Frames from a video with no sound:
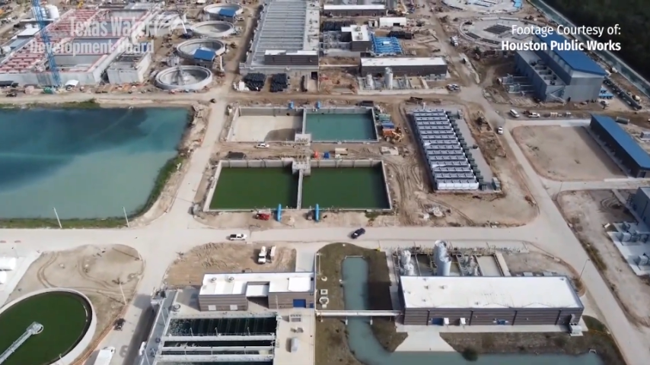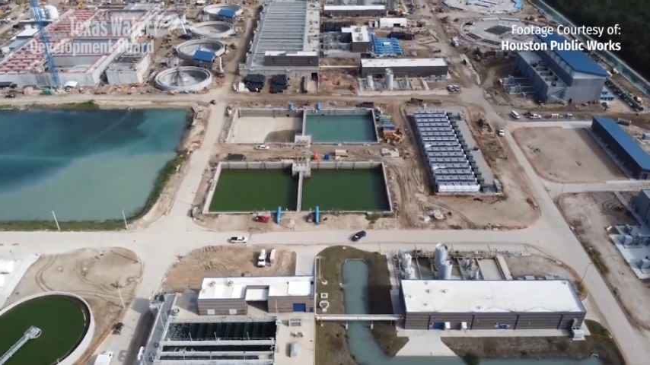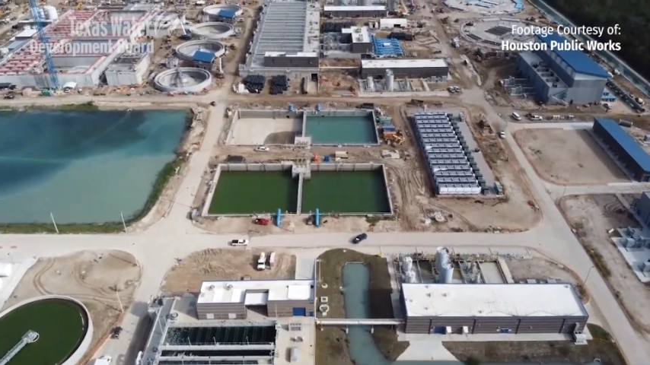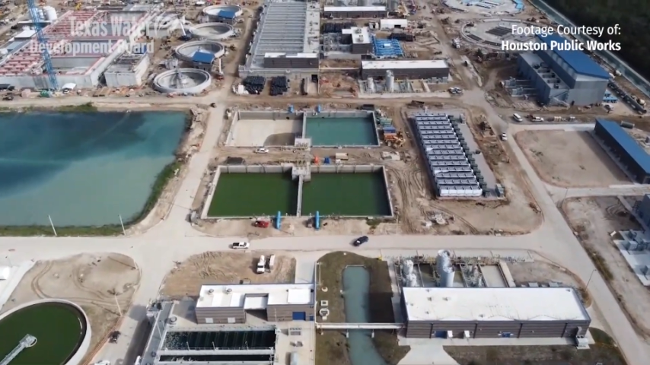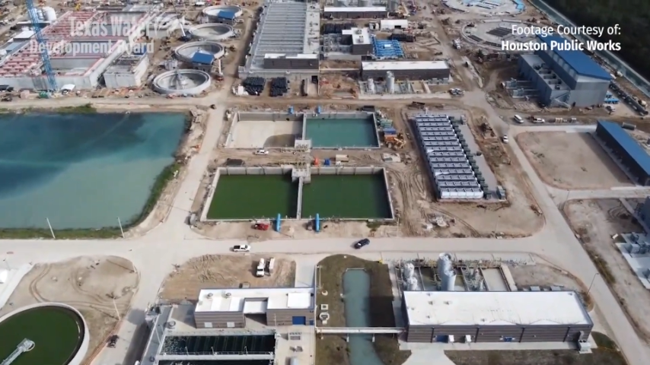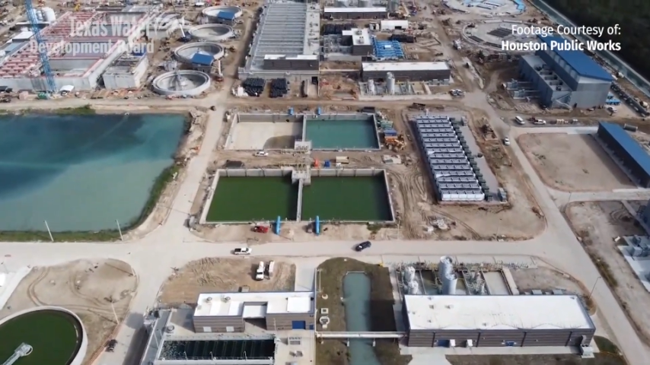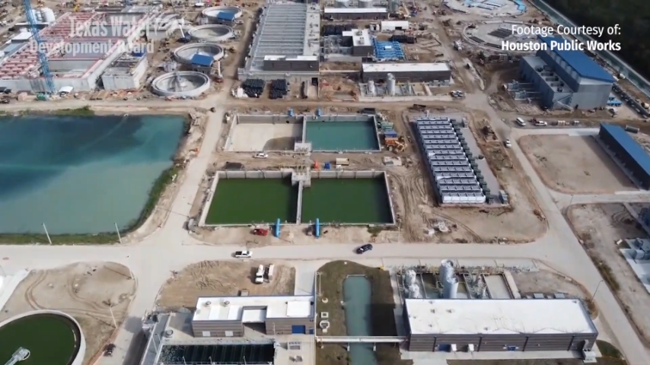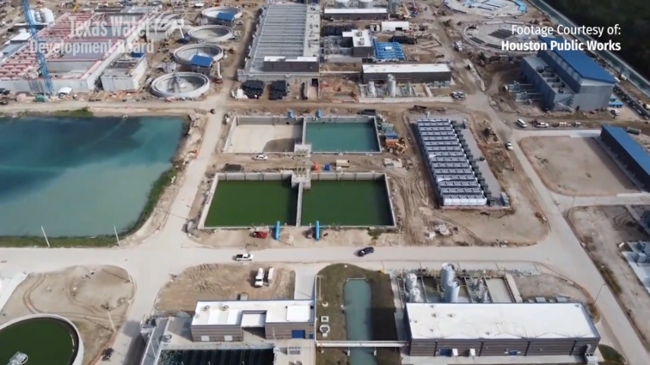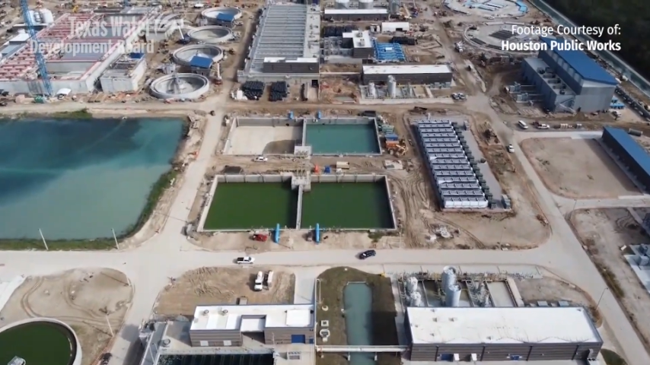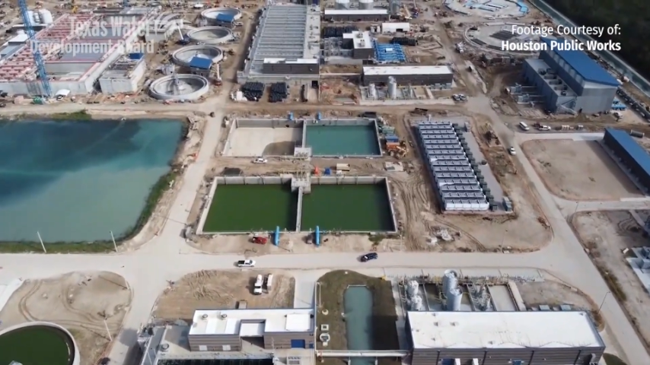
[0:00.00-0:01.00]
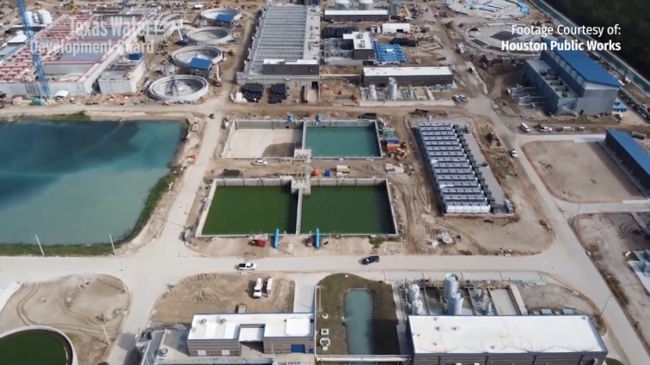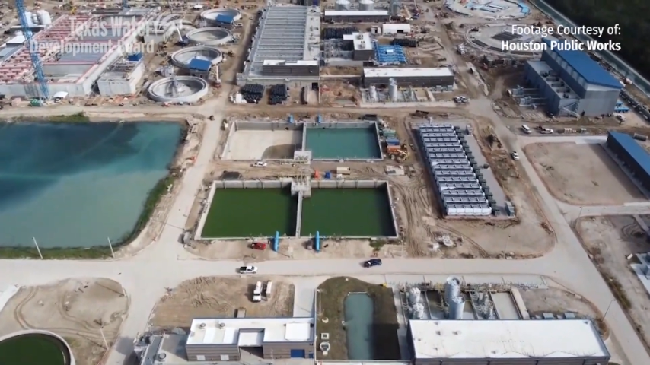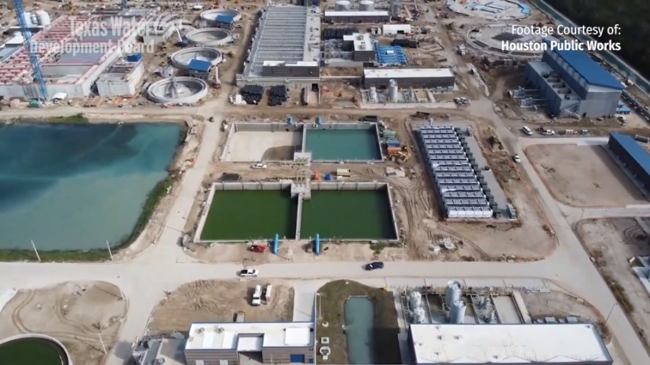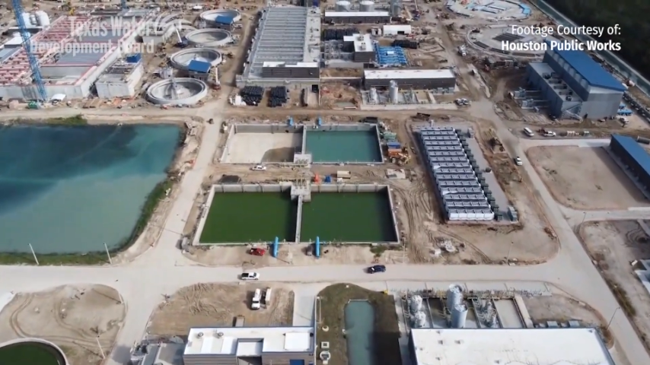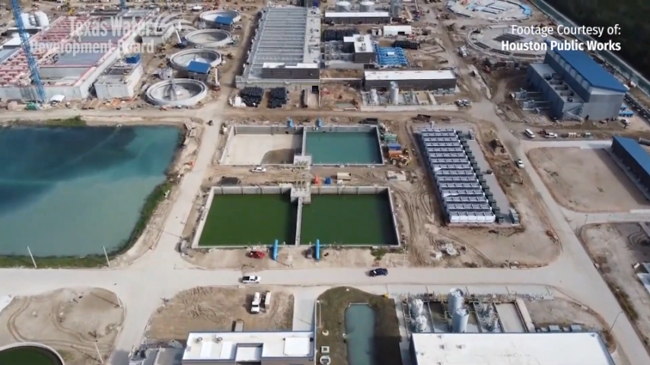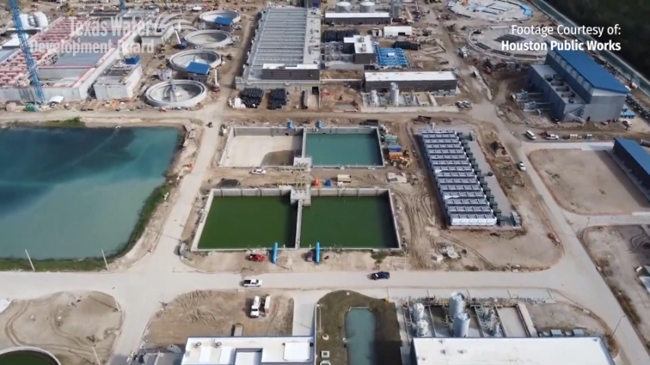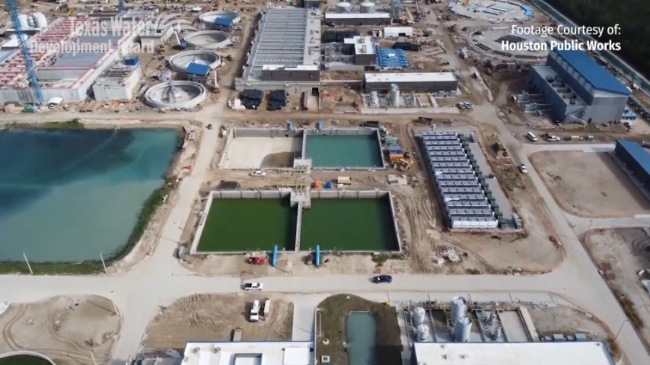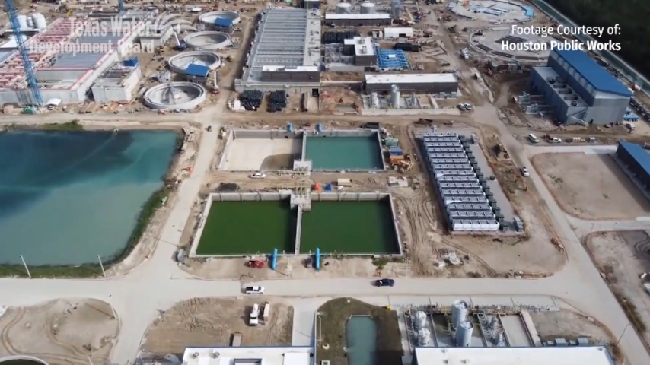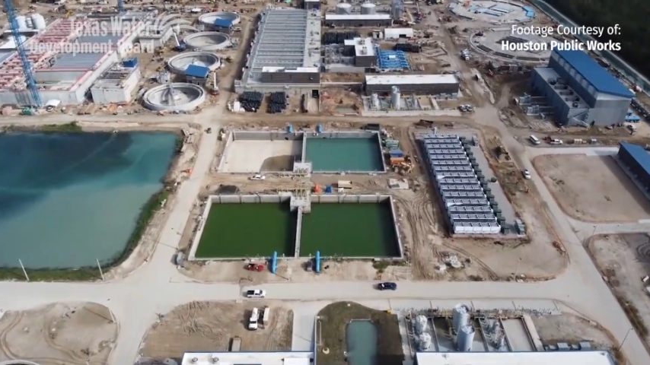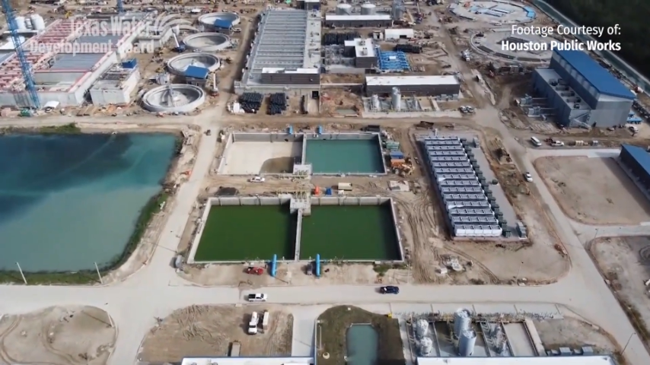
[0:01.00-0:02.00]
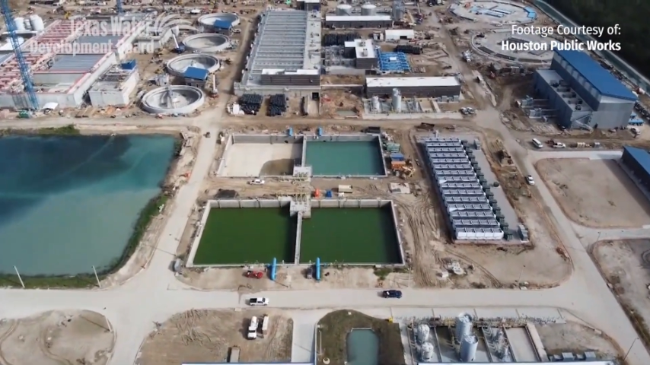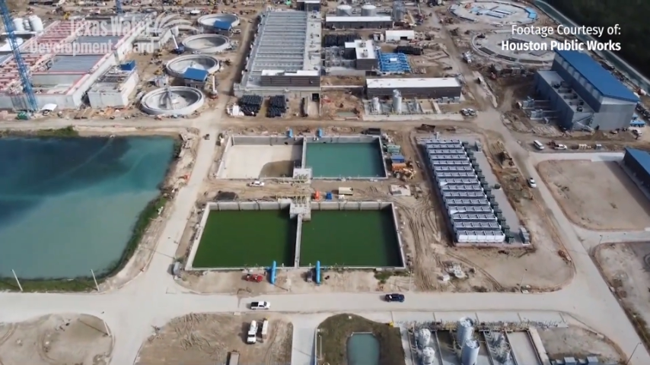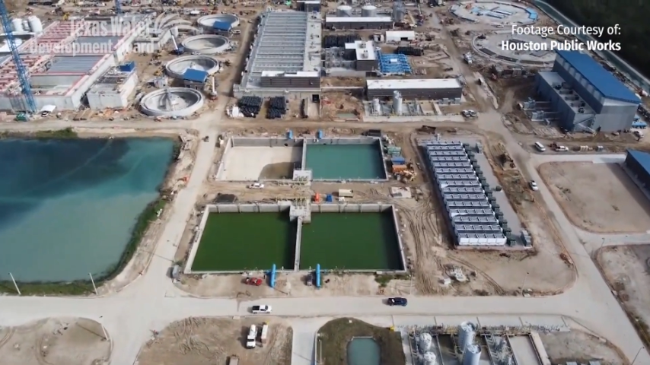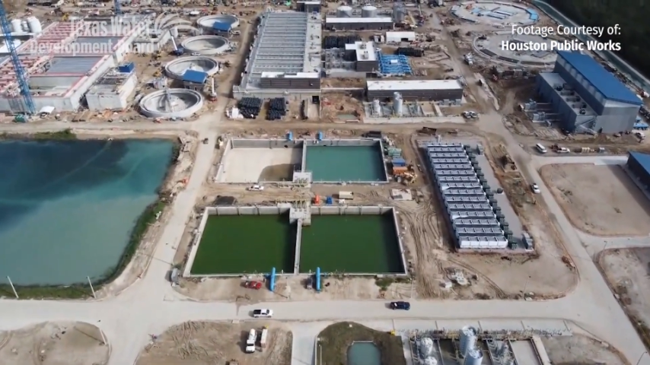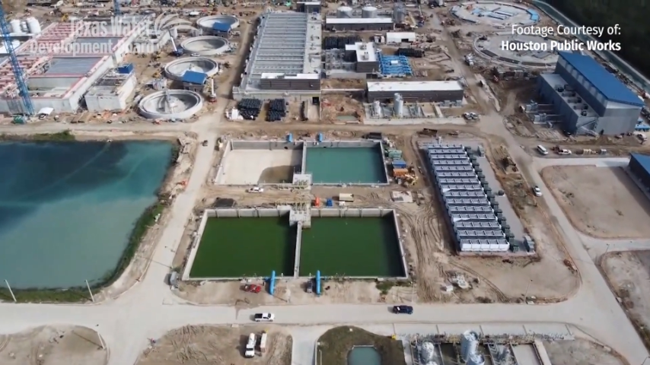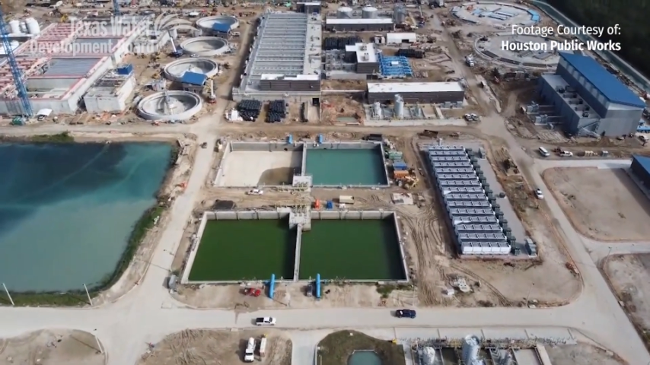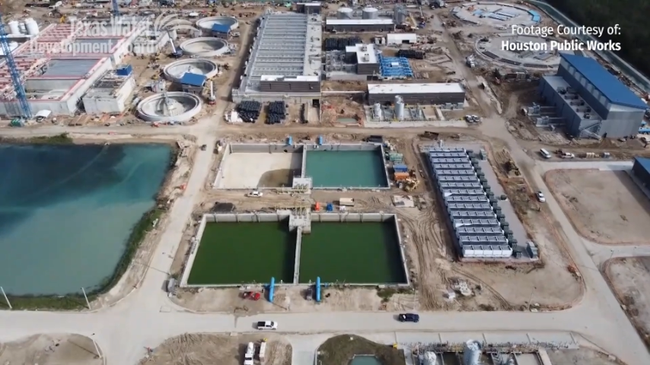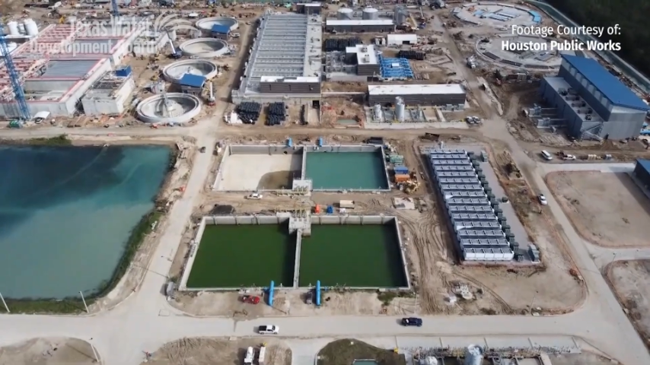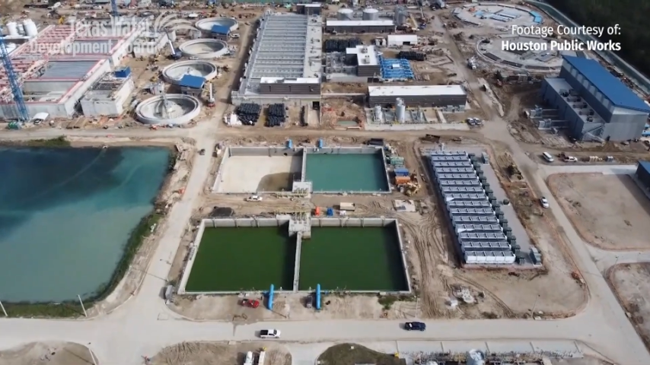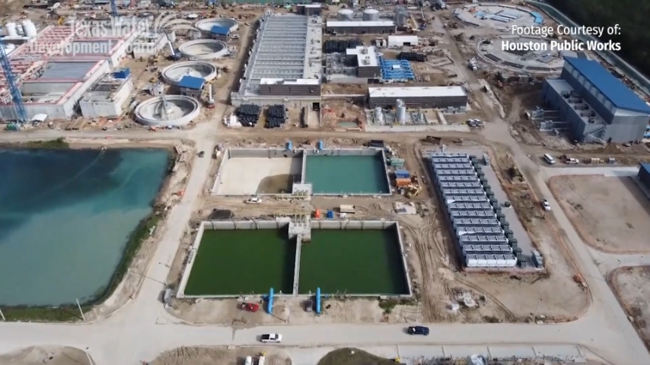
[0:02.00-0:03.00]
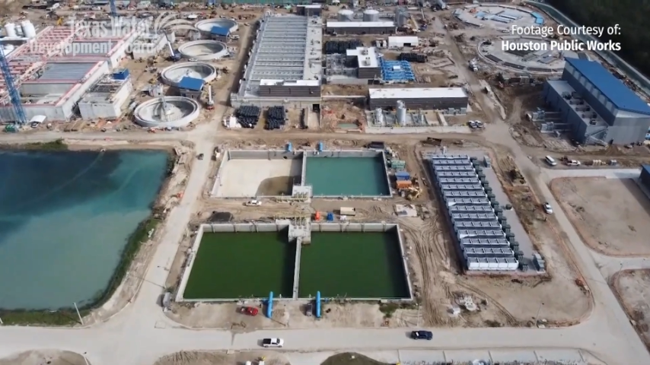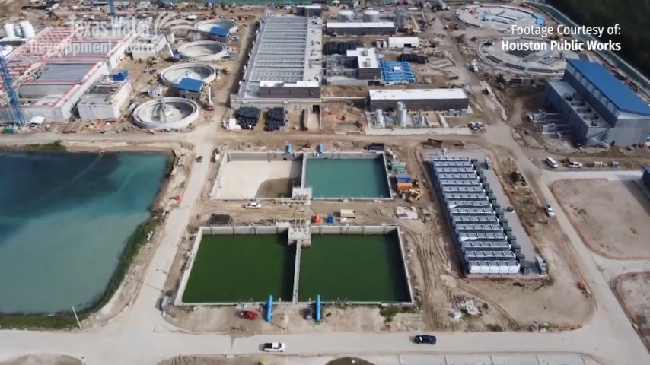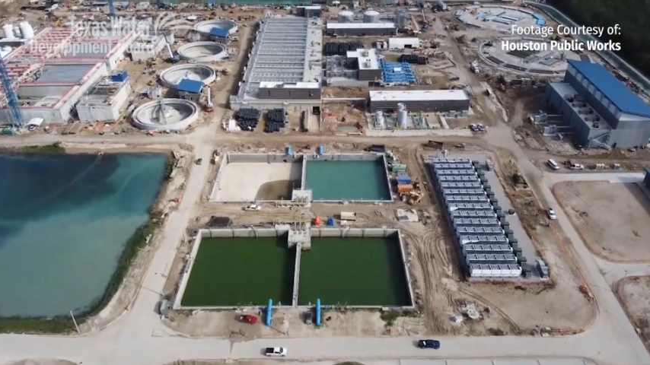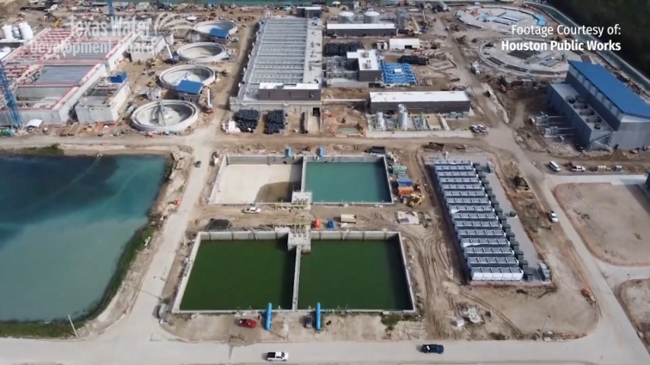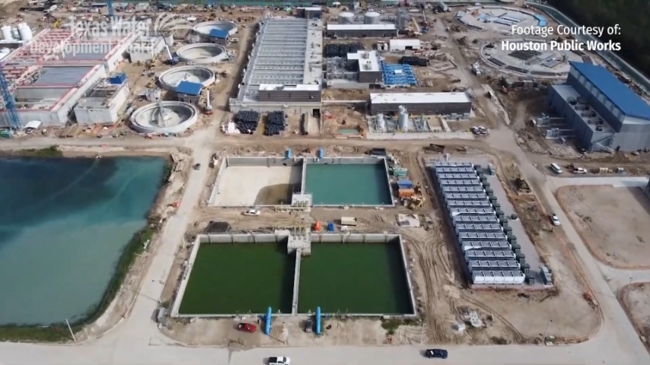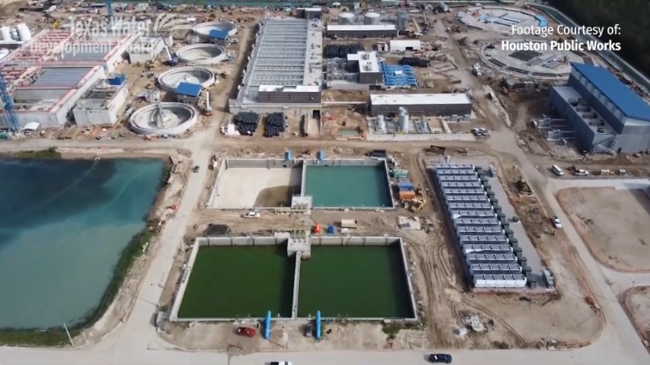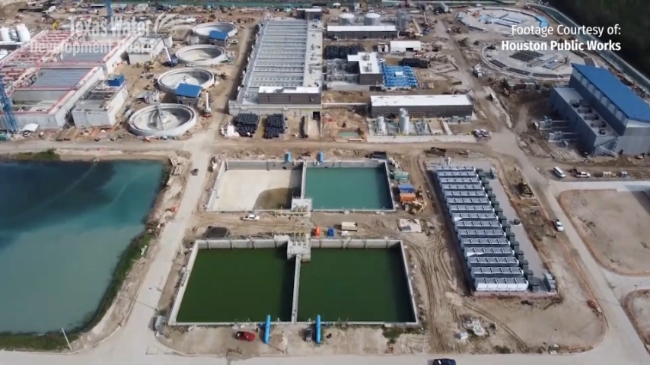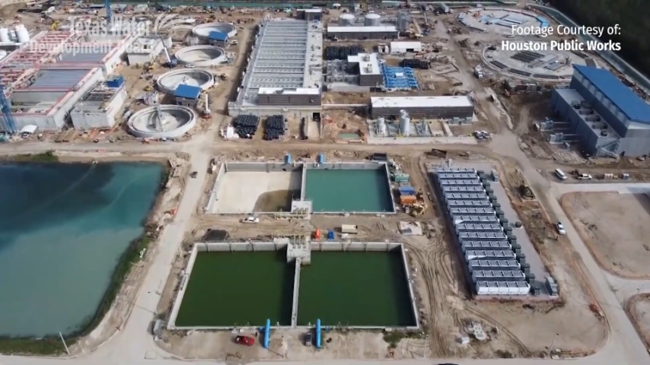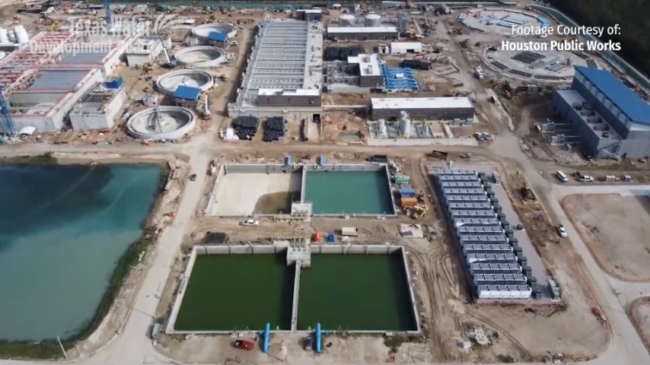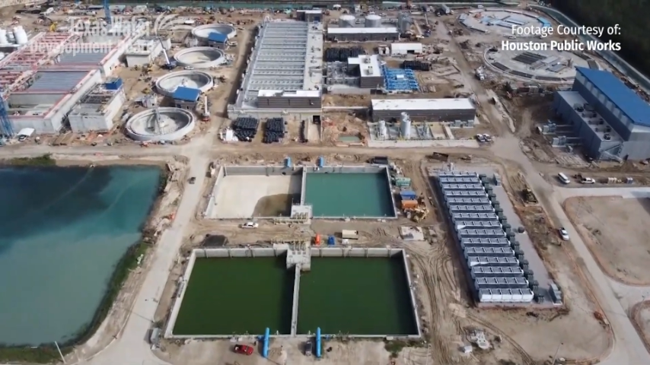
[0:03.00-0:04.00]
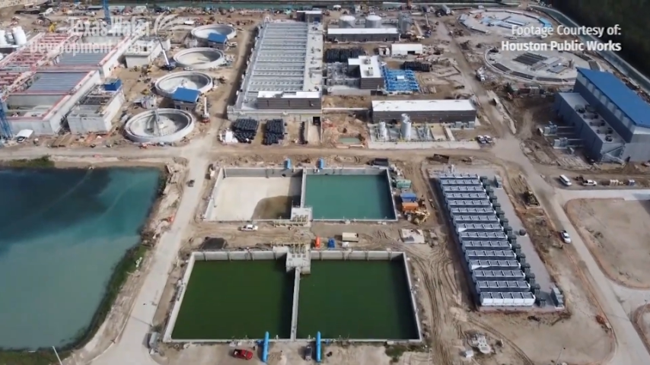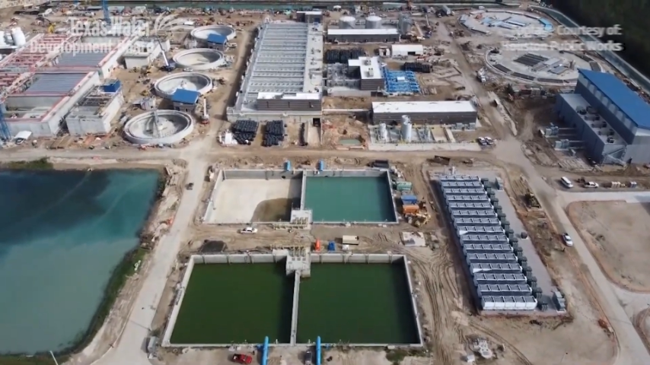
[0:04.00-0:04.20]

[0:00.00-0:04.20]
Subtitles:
[unreadable: no face in view]